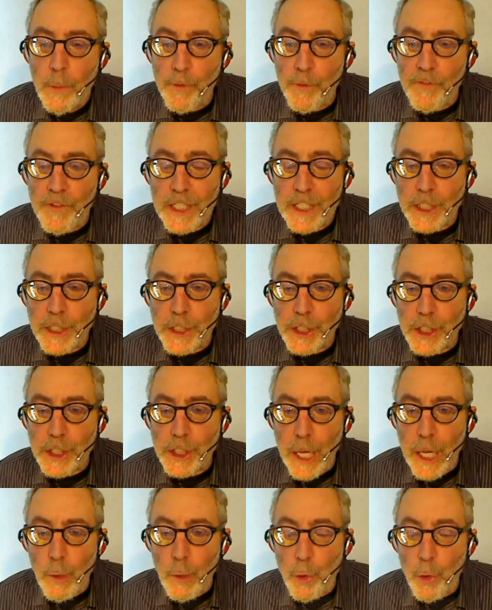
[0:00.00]

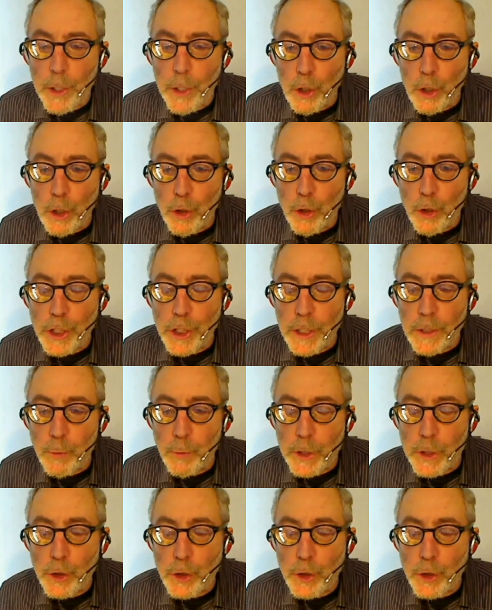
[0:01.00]
provisions that would loosen